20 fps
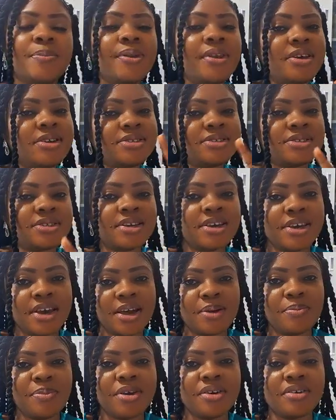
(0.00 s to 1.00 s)
Please
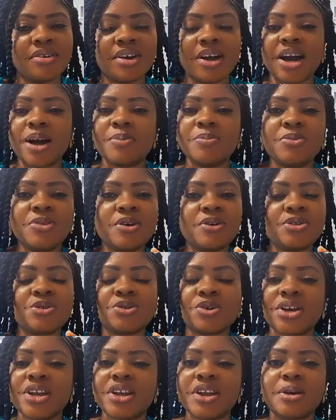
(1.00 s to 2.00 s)
hear me. I'm
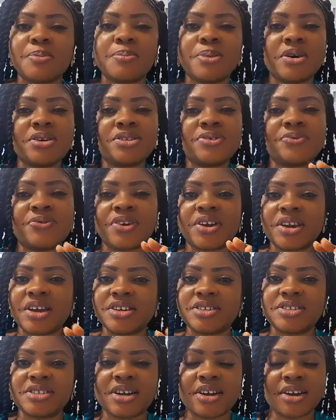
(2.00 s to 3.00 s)
not talking about
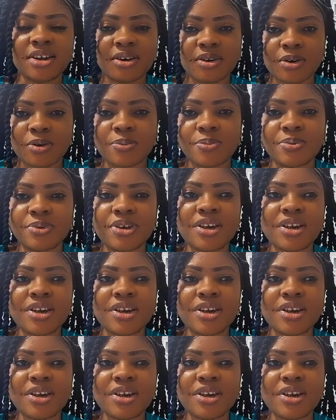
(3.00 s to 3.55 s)
financial help.